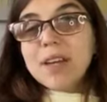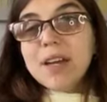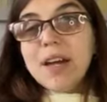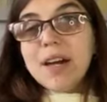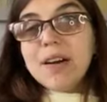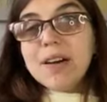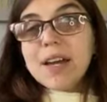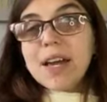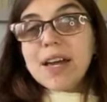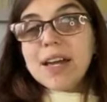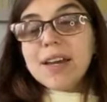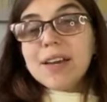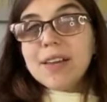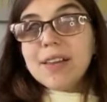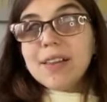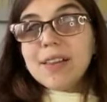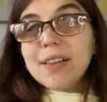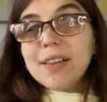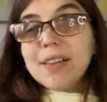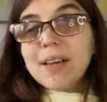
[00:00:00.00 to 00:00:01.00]
Okay,
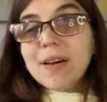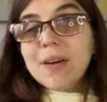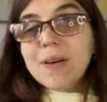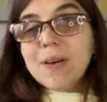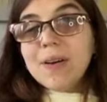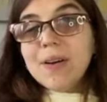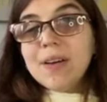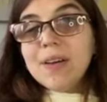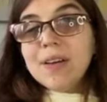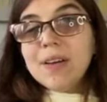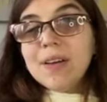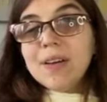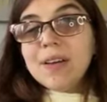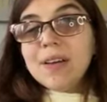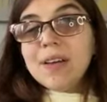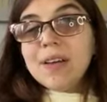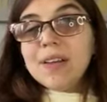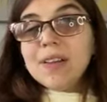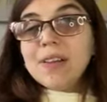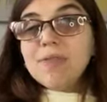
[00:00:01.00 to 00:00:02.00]
so
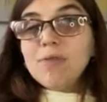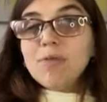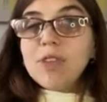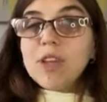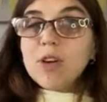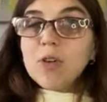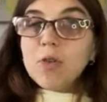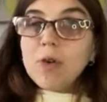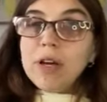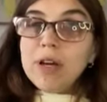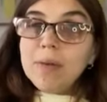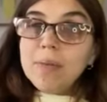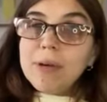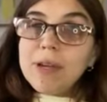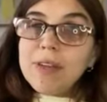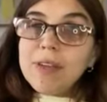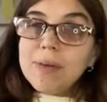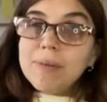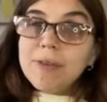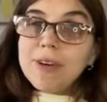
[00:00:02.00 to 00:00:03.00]
there will be
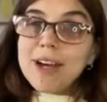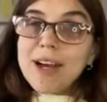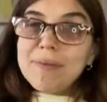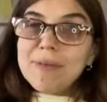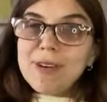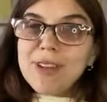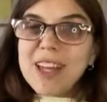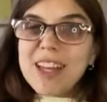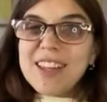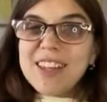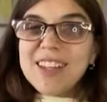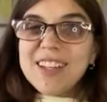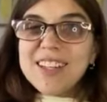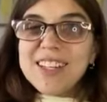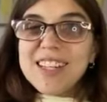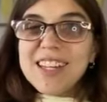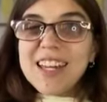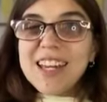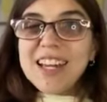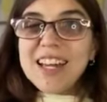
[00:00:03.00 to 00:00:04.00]
some grammar lesson
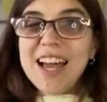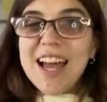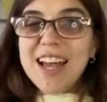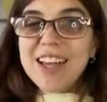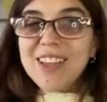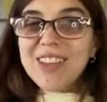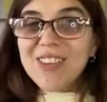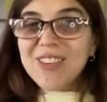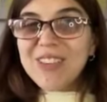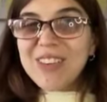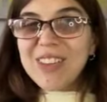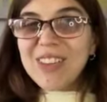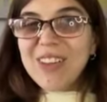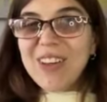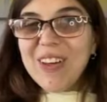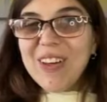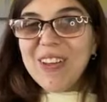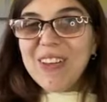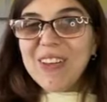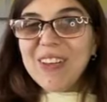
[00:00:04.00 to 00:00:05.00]
today as a
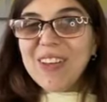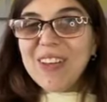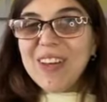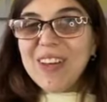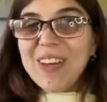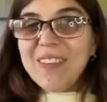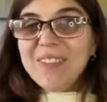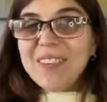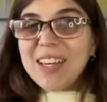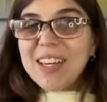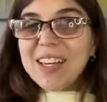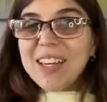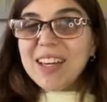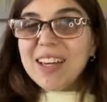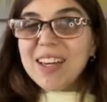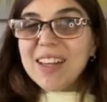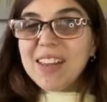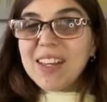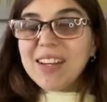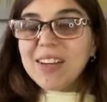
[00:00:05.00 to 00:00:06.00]
result,
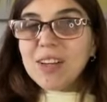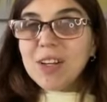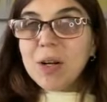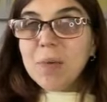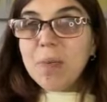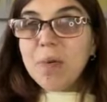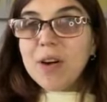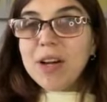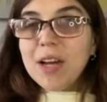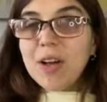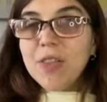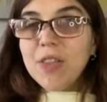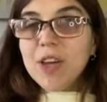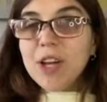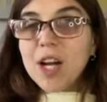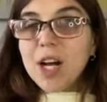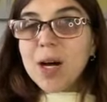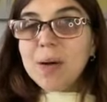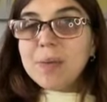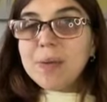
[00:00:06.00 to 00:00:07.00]
because I'm going to point out the
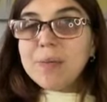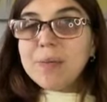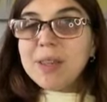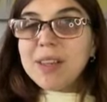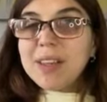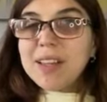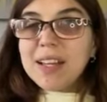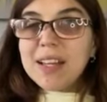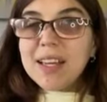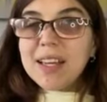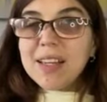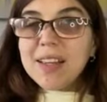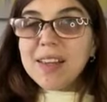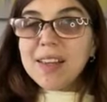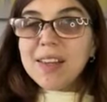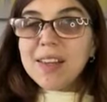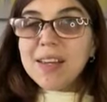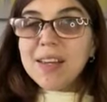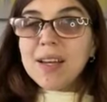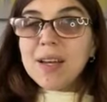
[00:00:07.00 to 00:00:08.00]
common
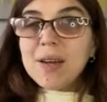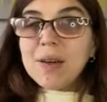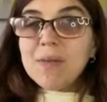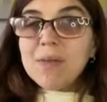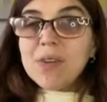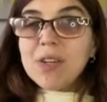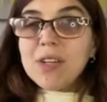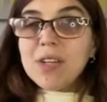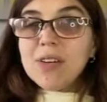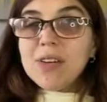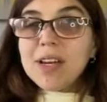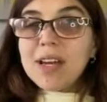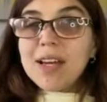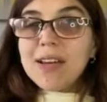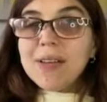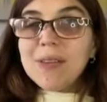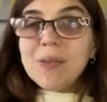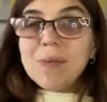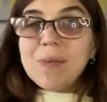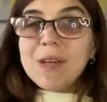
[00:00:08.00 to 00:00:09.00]
mistakes when you
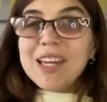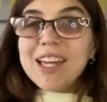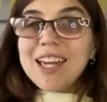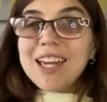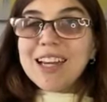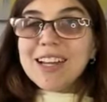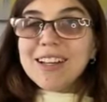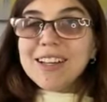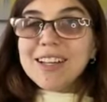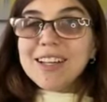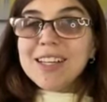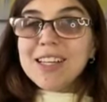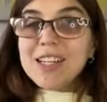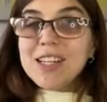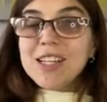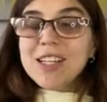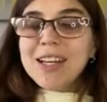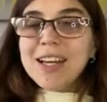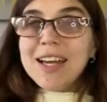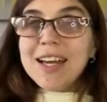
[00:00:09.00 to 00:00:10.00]
guys speak
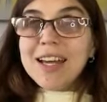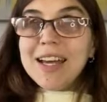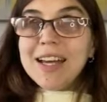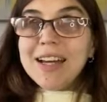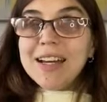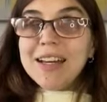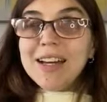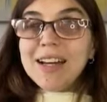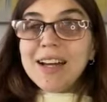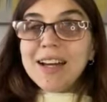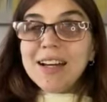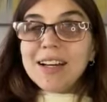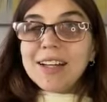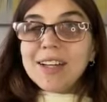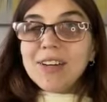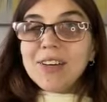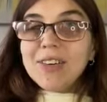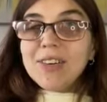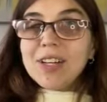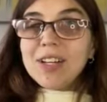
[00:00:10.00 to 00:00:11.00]
English, and
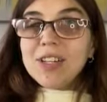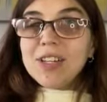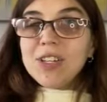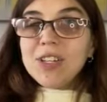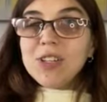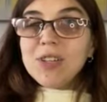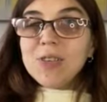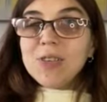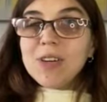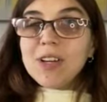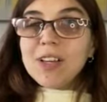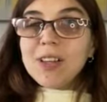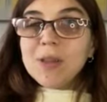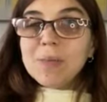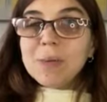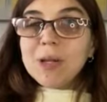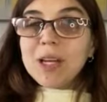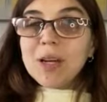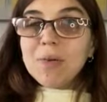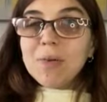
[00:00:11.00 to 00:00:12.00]
I'm going to
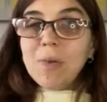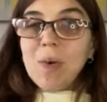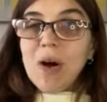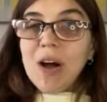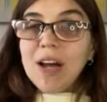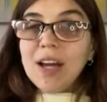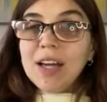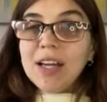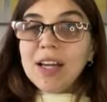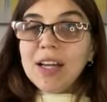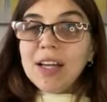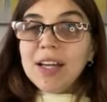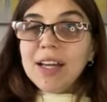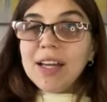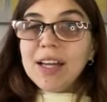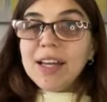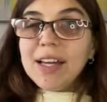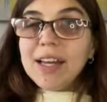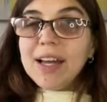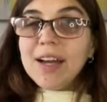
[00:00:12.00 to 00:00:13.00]
explain why
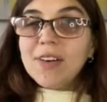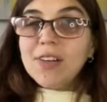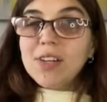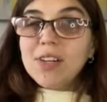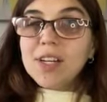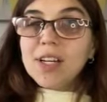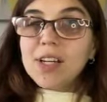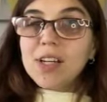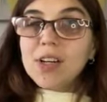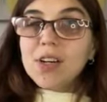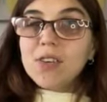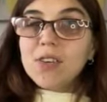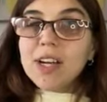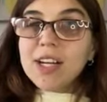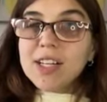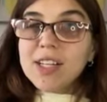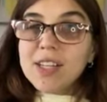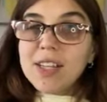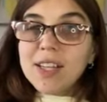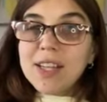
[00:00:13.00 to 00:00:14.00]
and how you can
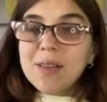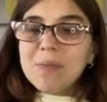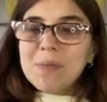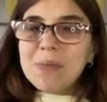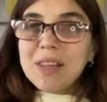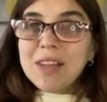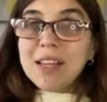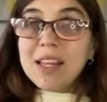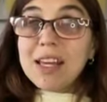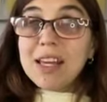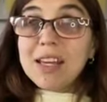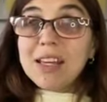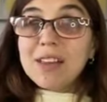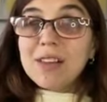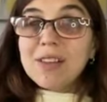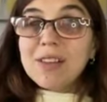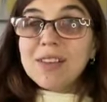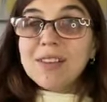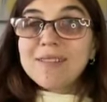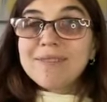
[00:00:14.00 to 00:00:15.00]
correct these mistakes.